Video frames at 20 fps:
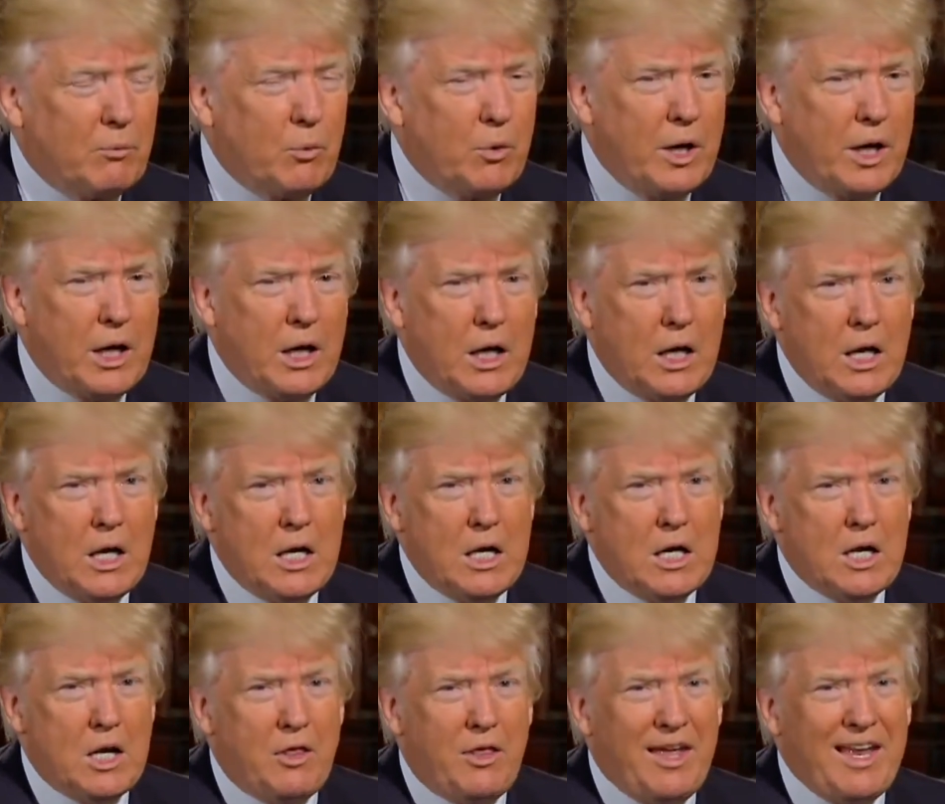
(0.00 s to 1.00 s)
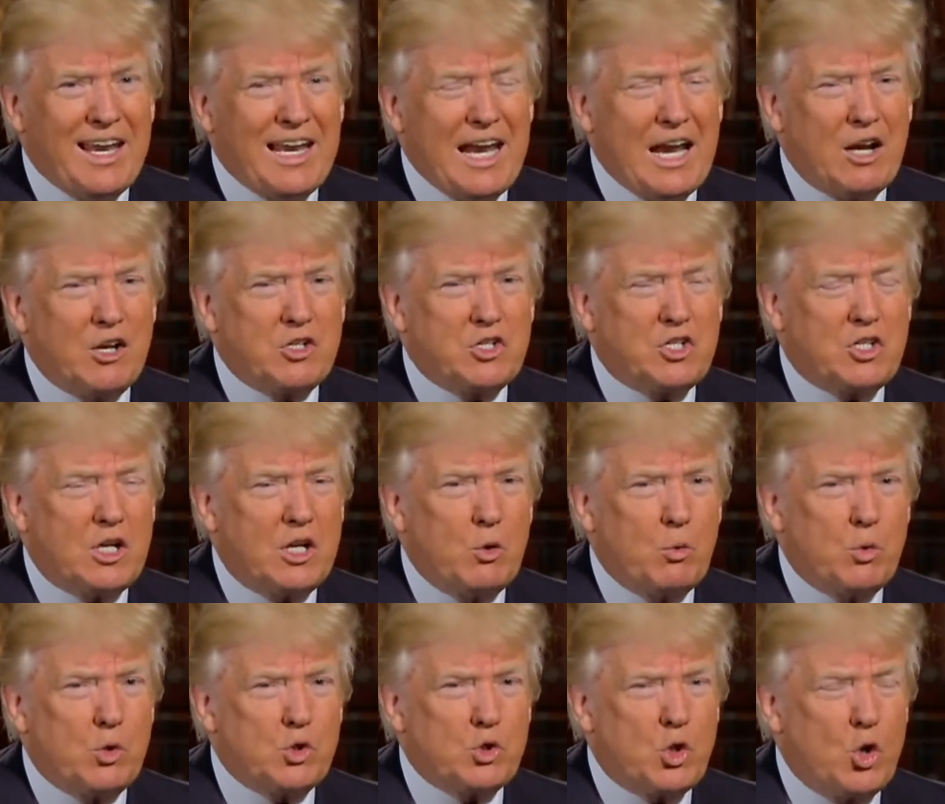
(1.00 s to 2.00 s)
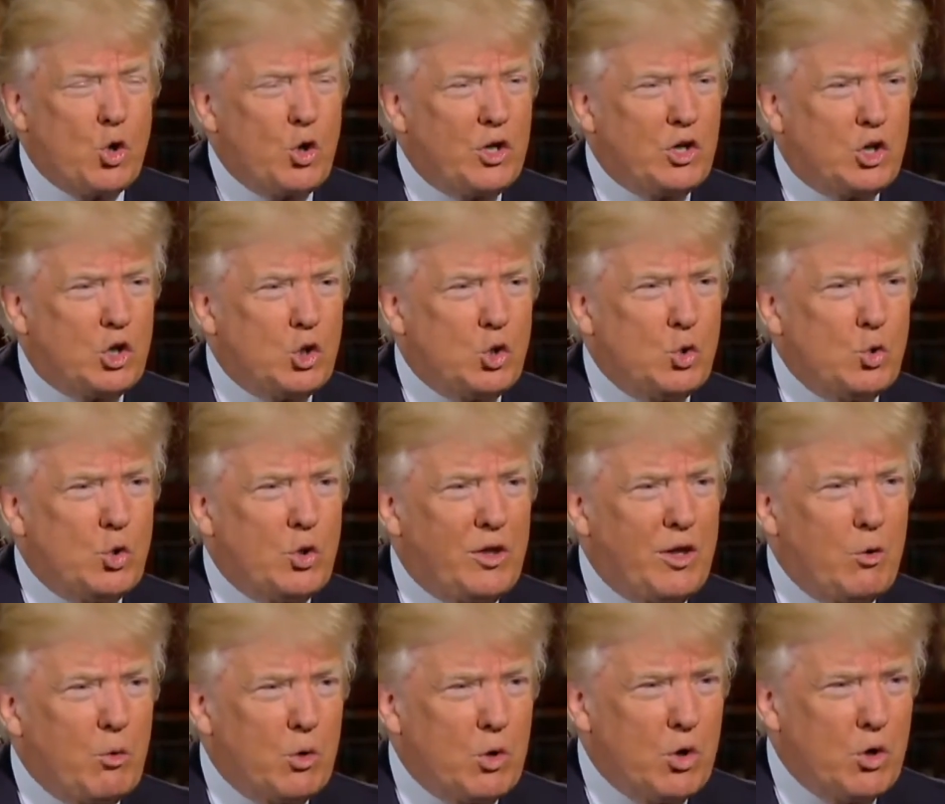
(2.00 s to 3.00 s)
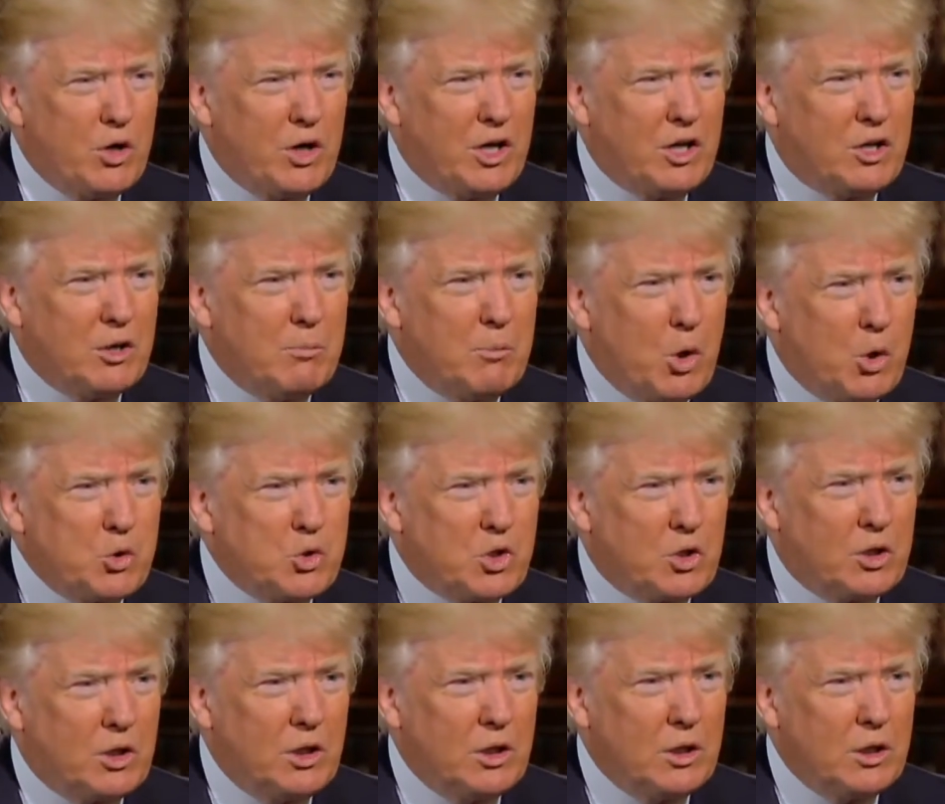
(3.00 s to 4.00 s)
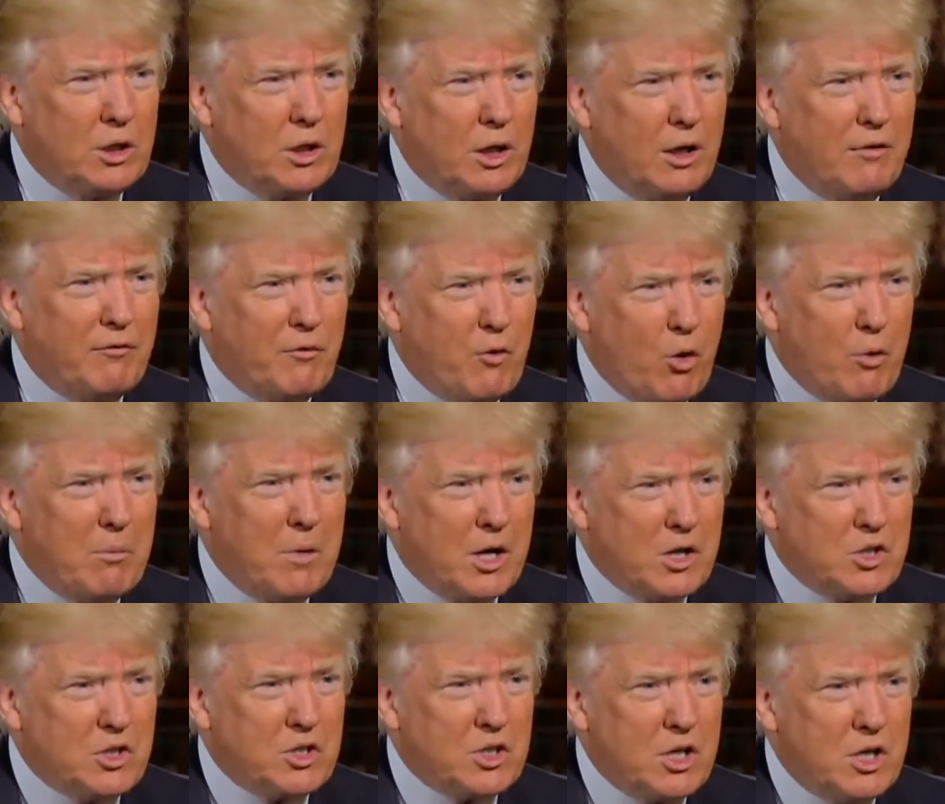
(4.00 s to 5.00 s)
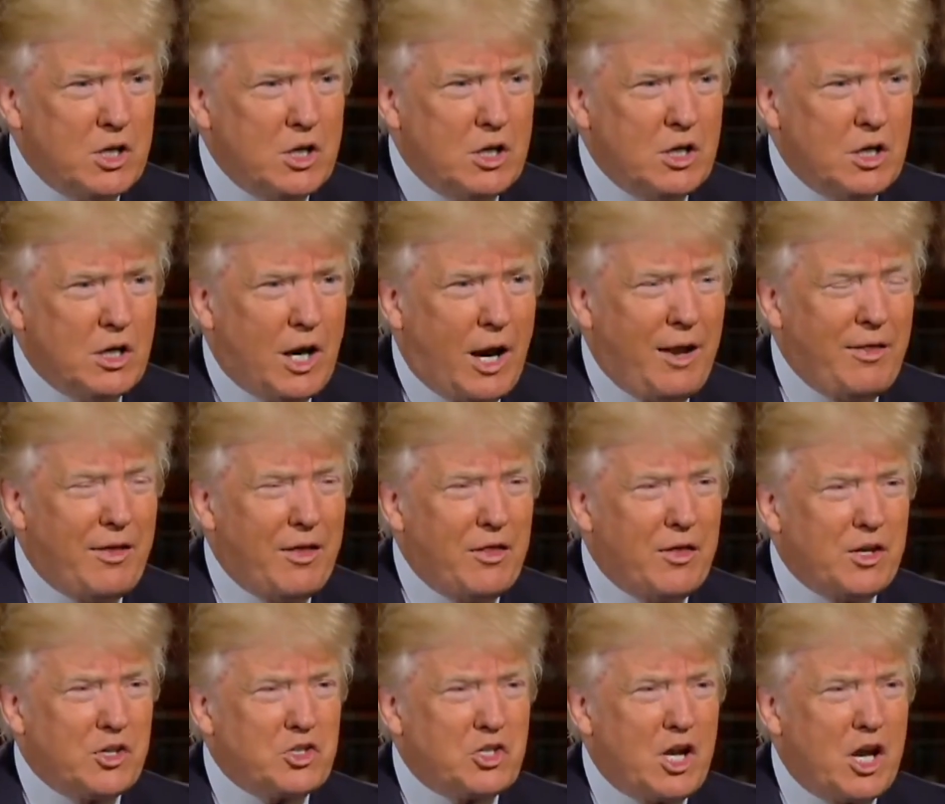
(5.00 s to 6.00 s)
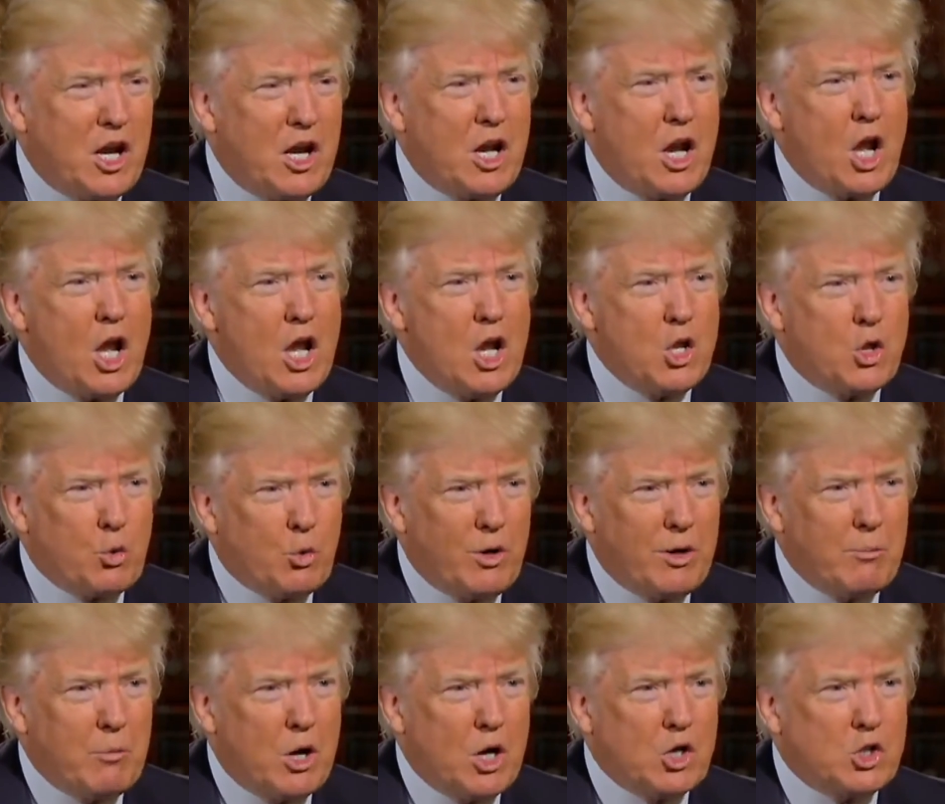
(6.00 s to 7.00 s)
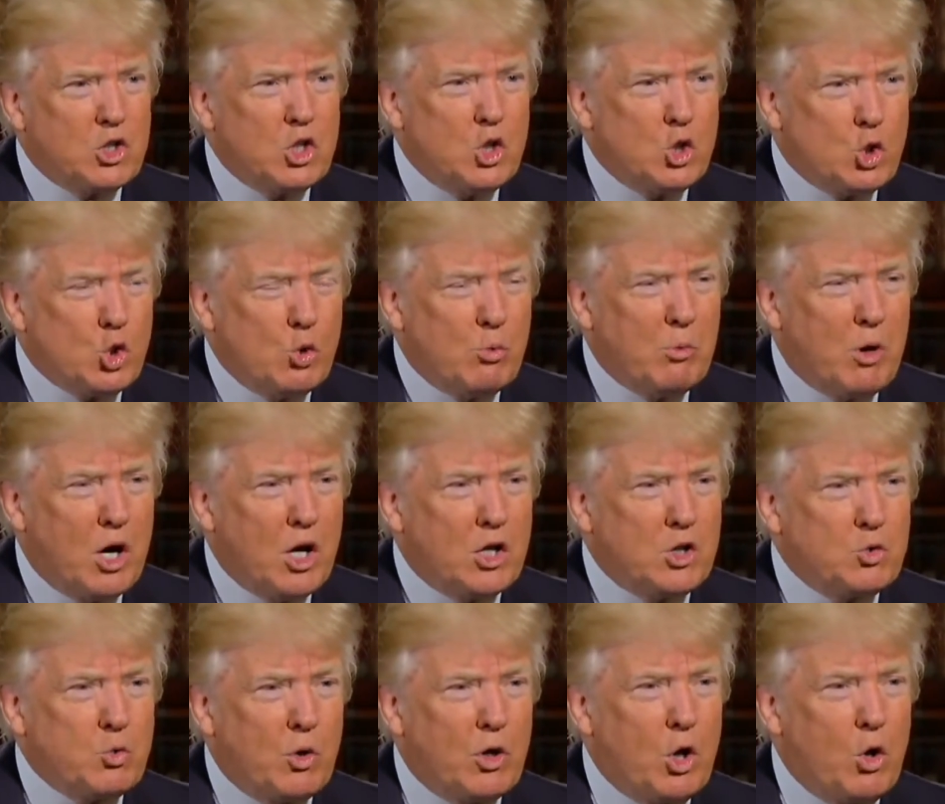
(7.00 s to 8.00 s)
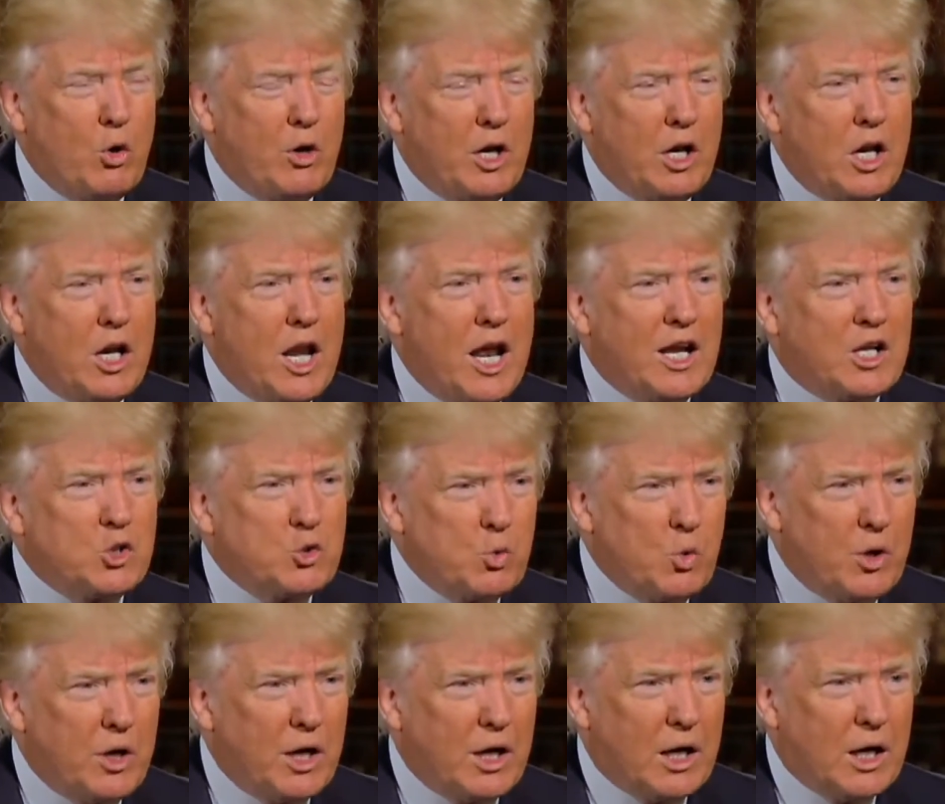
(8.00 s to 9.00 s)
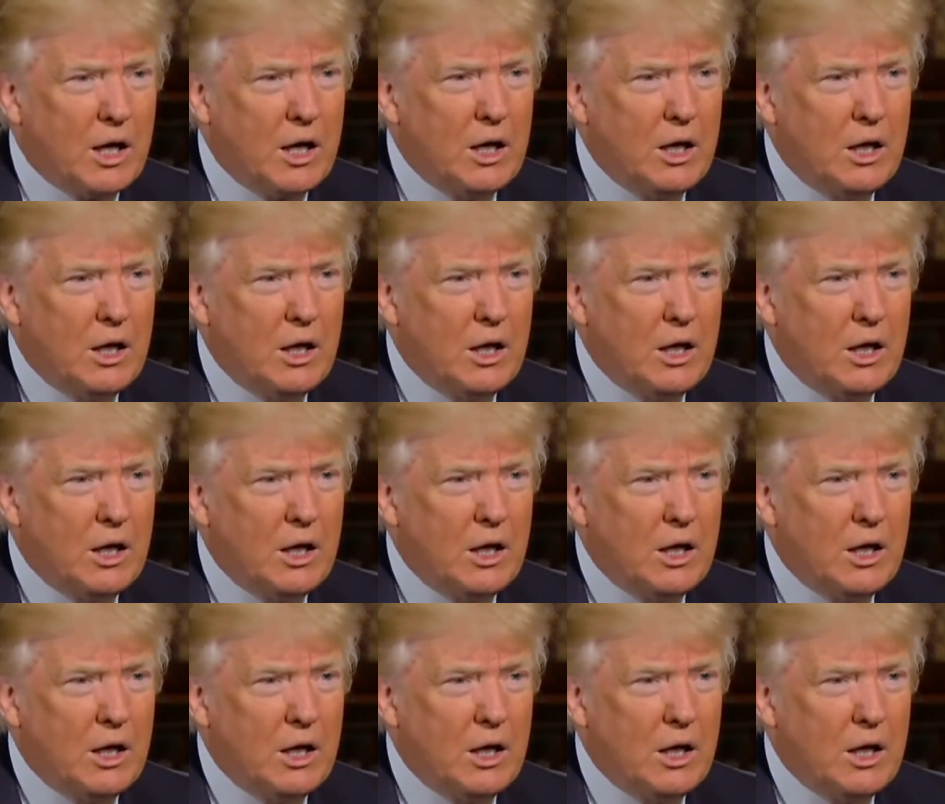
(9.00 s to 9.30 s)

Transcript: When they announced they were going into Mosul in 4 months, and then they said, in 3 months, in 2 months, we're going in next week.